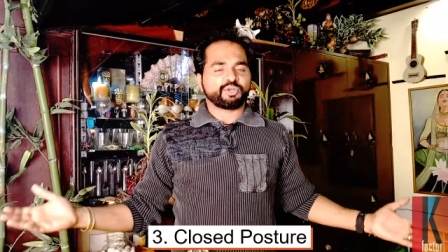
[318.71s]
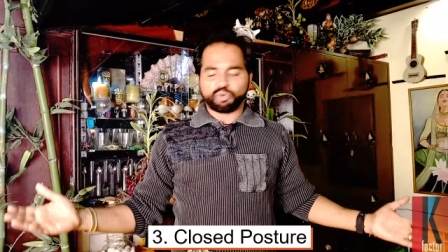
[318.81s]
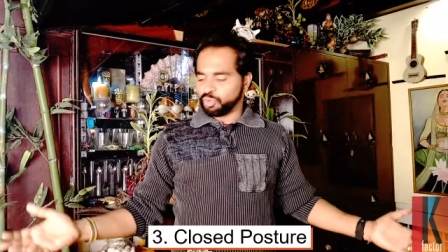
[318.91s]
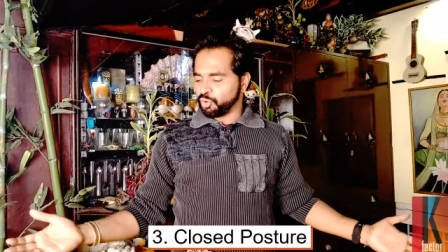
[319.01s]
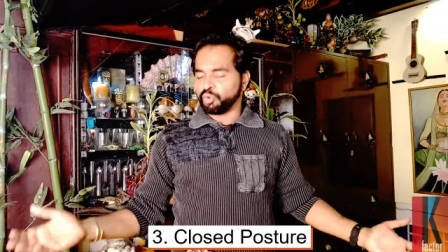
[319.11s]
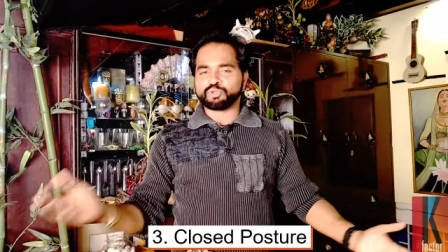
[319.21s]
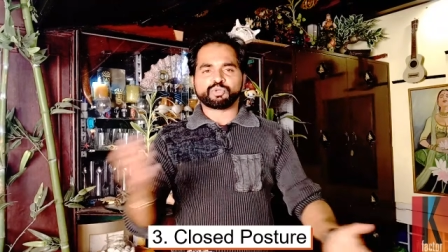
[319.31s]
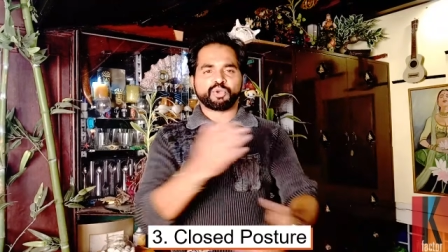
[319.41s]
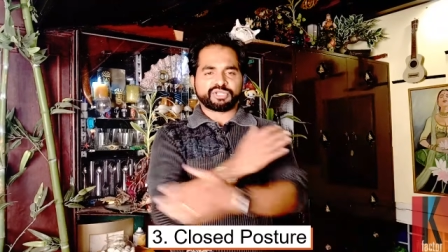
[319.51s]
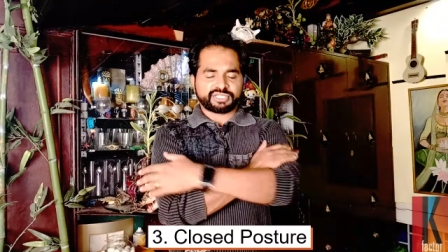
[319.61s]
Don't
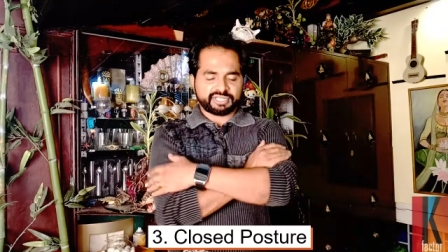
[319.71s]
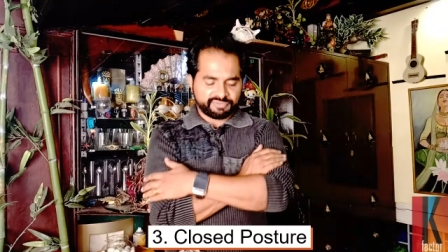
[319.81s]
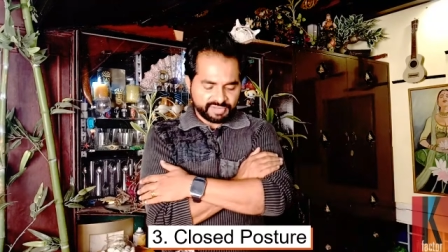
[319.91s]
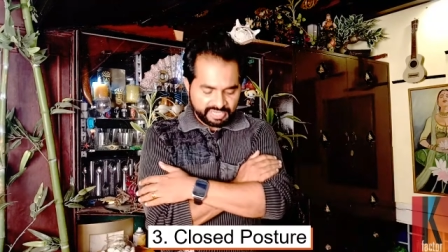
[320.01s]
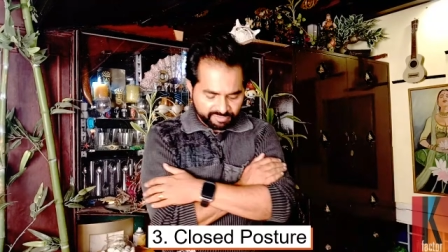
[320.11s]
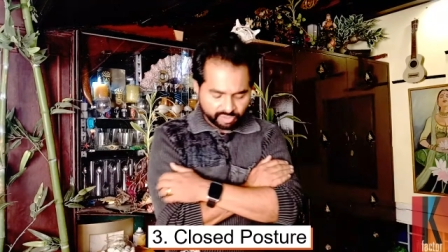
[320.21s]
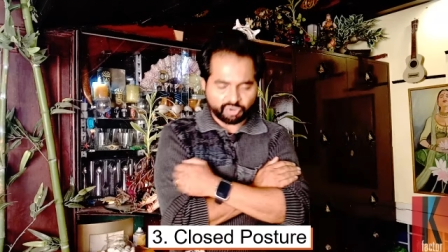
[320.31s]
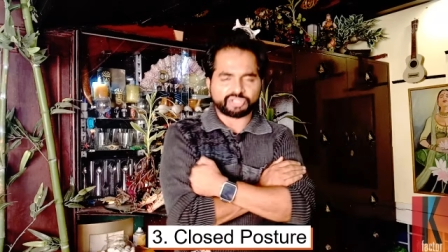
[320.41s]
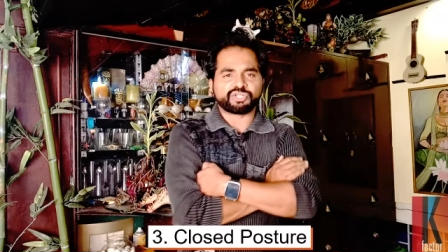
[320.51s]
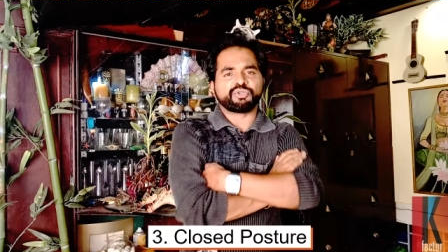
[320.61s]
close yourself. Even
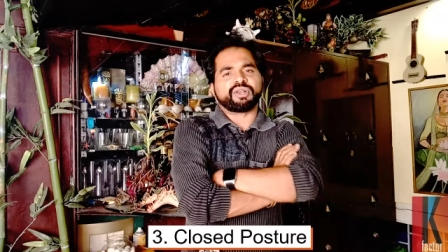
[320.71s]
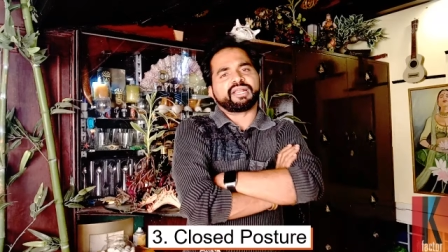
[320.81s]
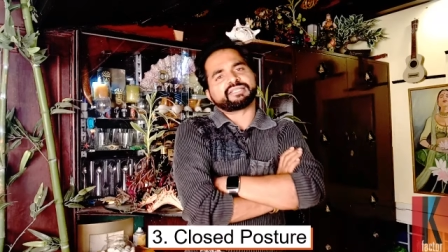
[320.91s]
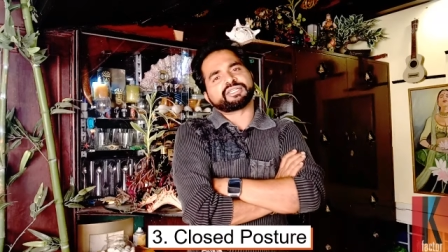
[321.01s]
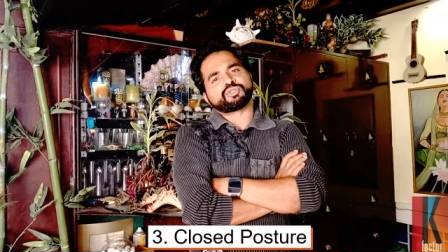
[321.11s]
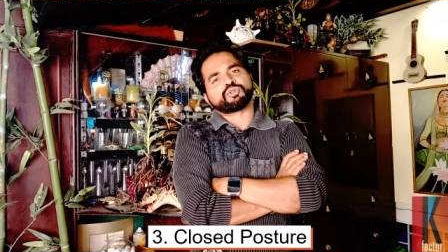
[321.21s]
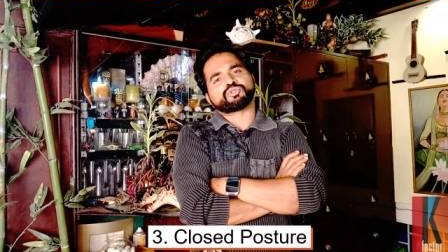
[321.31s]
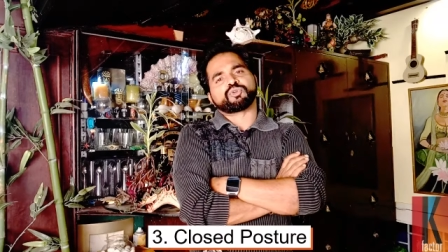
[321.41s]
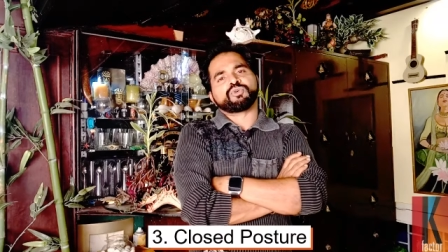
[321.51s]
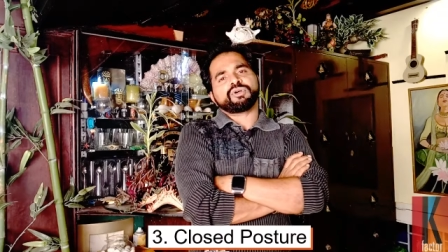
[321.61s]
crossing your legs is
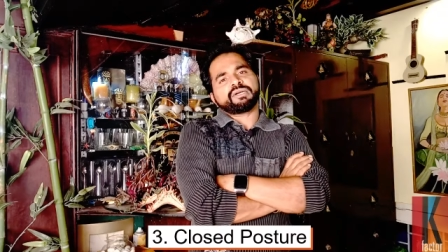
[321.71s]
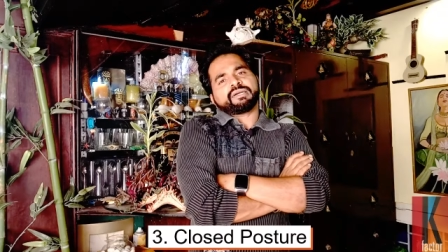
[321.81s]
also